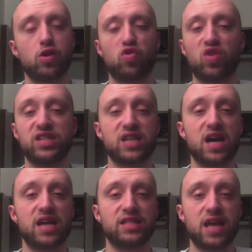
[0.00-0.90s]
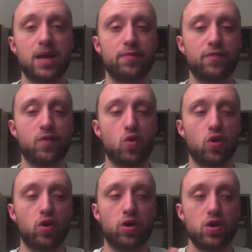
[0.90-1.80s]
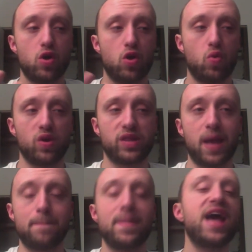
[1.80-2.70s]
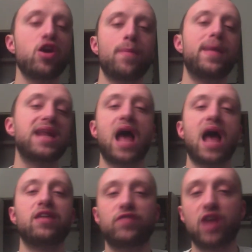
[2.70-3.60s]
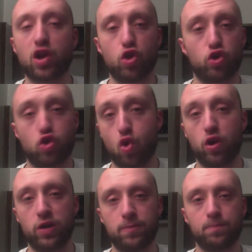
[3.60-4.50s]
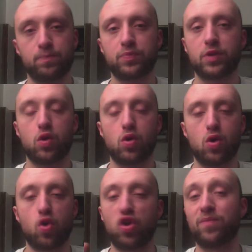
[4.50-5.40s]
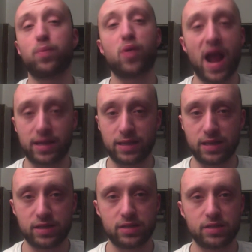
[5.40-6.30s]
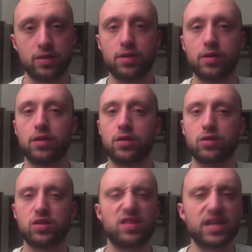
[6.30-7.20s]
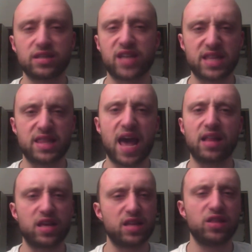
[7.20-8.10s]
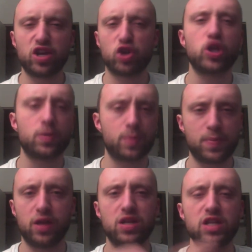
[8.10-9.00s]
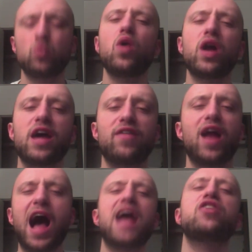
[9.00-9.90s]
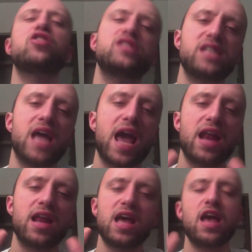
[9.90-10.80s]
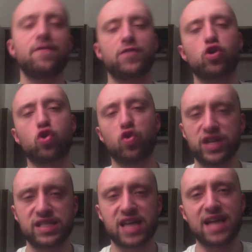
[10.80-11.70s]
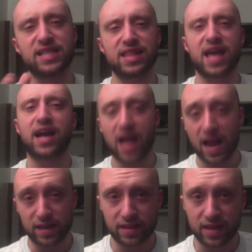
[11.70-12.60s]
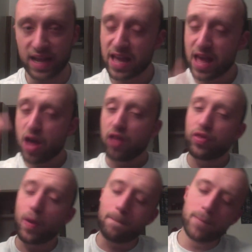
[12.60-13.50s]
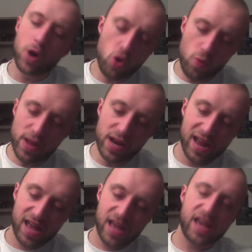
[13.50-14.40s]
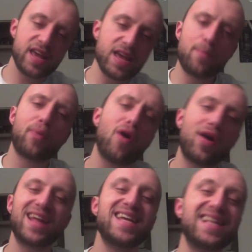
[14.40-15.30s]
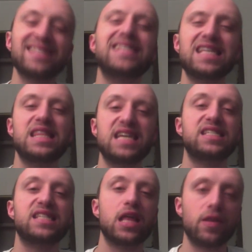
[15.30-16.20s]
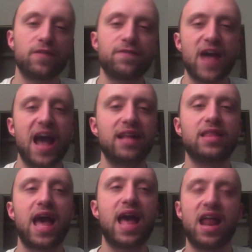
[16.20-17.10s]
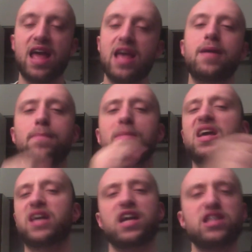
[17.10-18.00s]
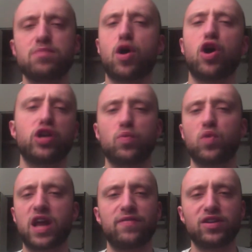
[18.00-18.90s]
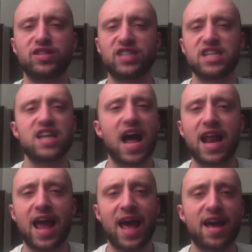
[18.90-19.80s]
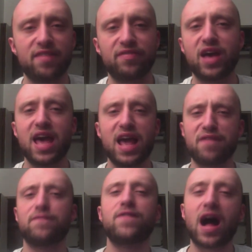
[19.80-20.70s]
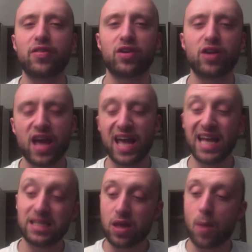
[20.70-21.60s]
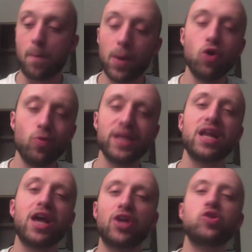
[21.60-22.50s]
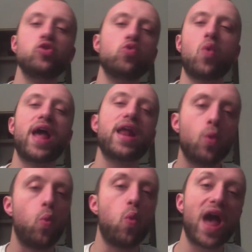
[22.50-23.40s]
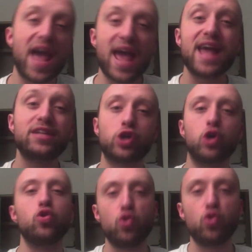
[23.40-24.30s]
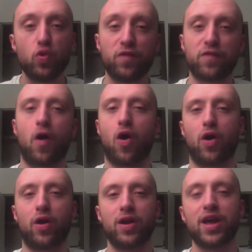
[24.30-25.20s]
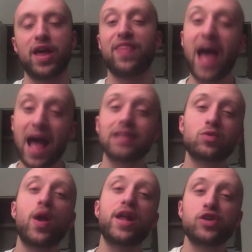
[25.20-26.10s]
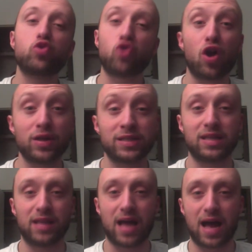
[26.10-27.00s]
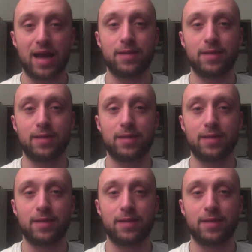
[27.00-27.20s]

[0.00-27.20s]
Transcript: Criticize them for what they may or may not have done on the court or in practice. Things like that, like leadership abilities, whatever. I understand if you're criticizing that kind of thing. The moment he brought into this the fact that him, Kenyon Martin, and whatever did not have a father is the moment you went way too far. That's when you crossed the line.